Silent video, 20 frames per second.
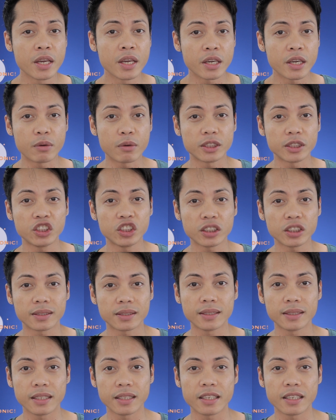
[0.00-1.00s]
It was
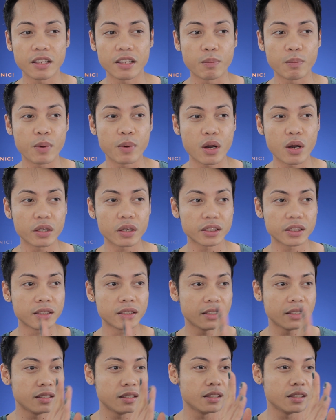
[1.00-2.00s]
just sitting in a box
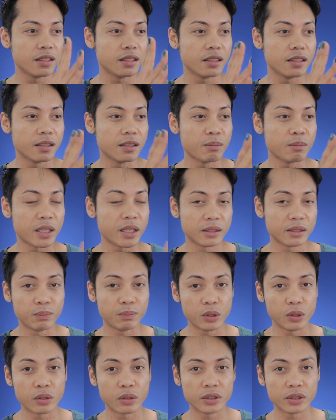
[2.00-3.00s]
in my
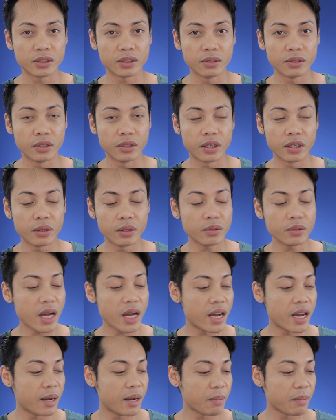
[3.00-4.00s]
beauty studio.
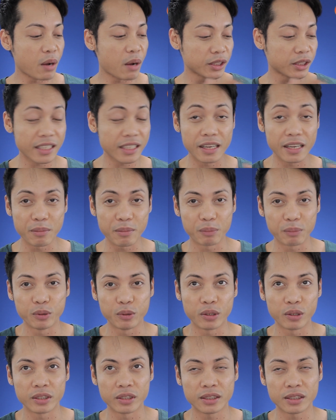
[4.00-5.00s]
I was cleaning my
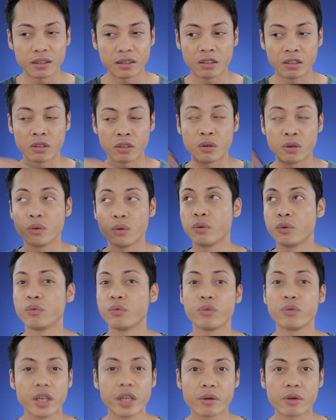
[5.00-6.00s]
beauty studio,
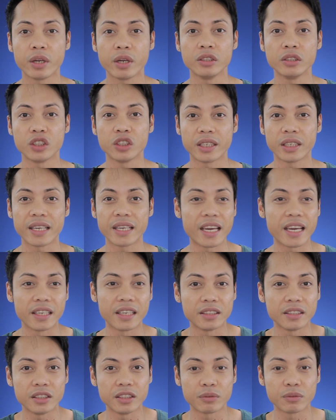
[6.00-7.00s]
rearranging, and
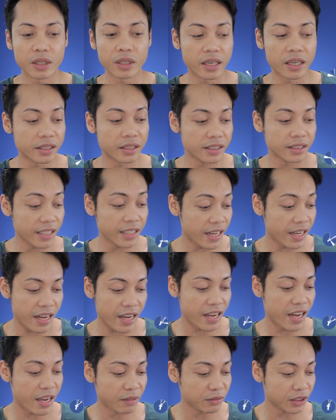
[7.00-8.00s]
I didn't realize, yeah, I
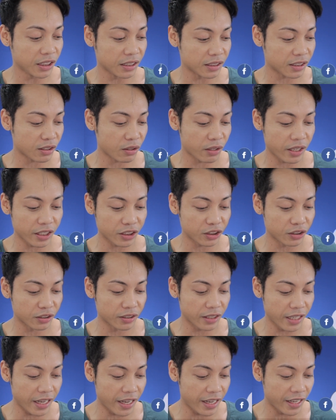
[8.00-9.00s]
have this
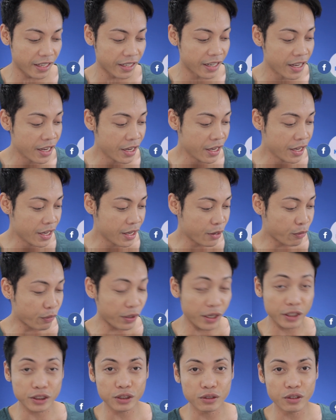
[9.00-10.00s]
collection. And
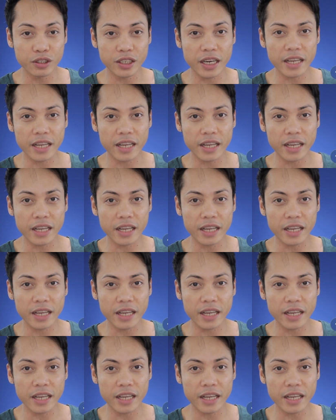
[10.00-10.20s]
when I saw it,